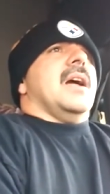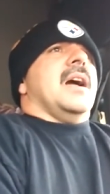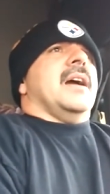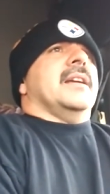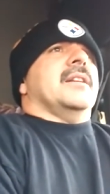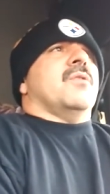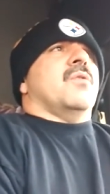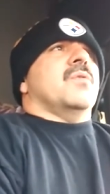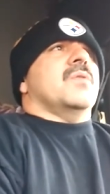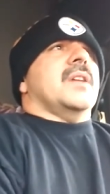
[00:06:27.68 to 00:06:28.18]

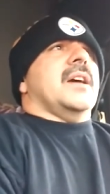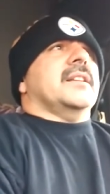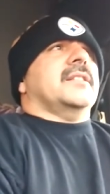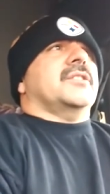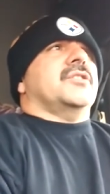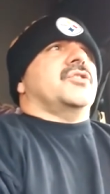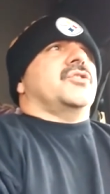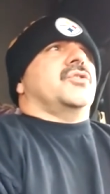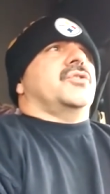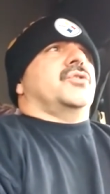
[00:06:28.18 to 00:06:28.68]
I don't like
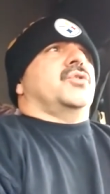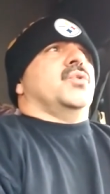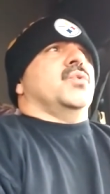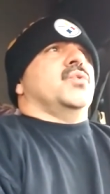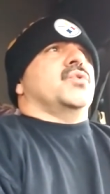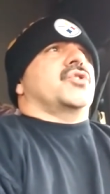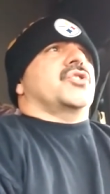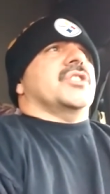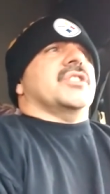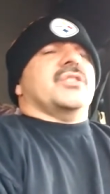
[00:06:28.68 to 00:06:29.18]
to
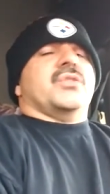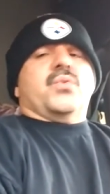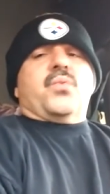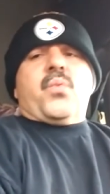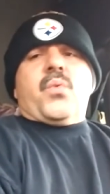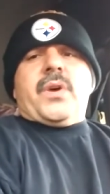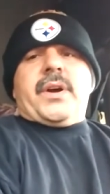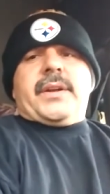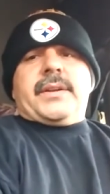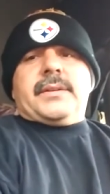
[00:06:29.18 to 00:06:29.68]
do just
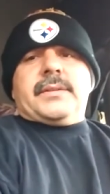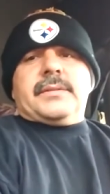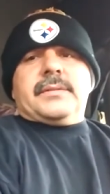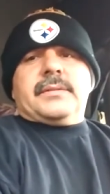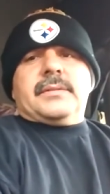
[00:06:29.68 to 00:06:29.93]
one.